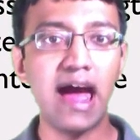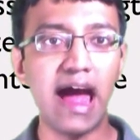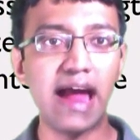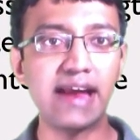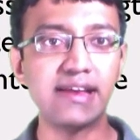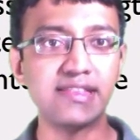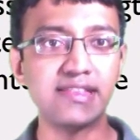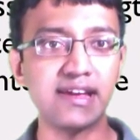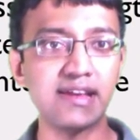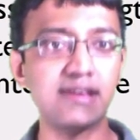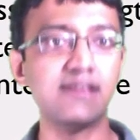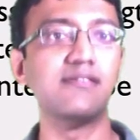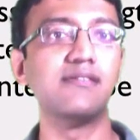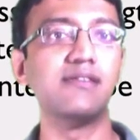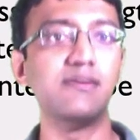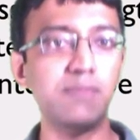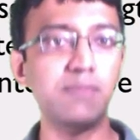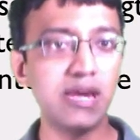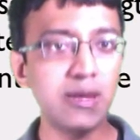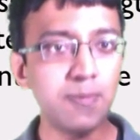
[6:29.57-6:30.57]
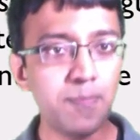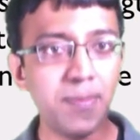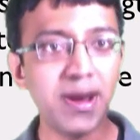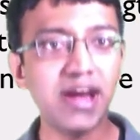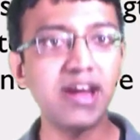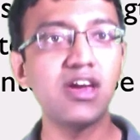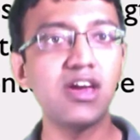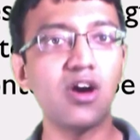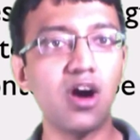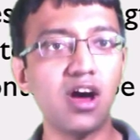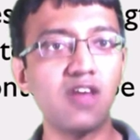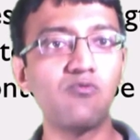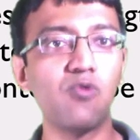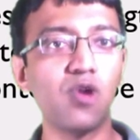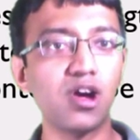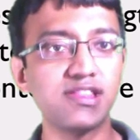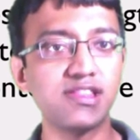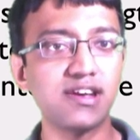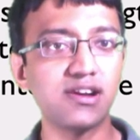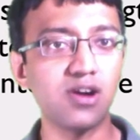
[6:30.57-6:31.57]
And then depending on
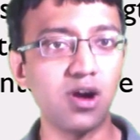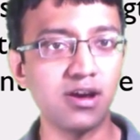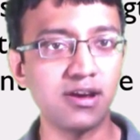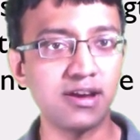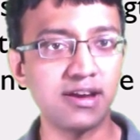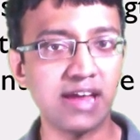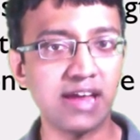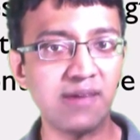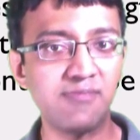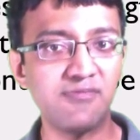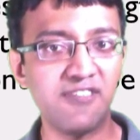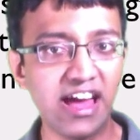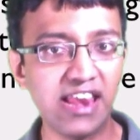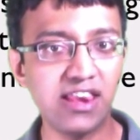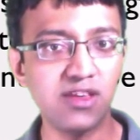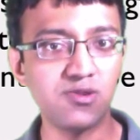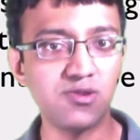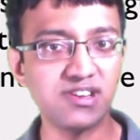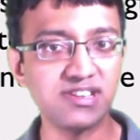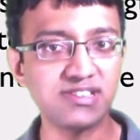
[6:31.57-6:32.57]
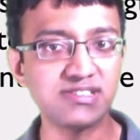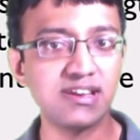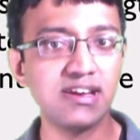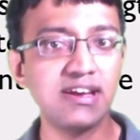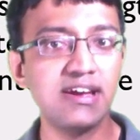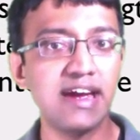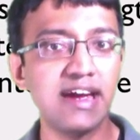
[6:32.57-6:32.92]
what the content type value is,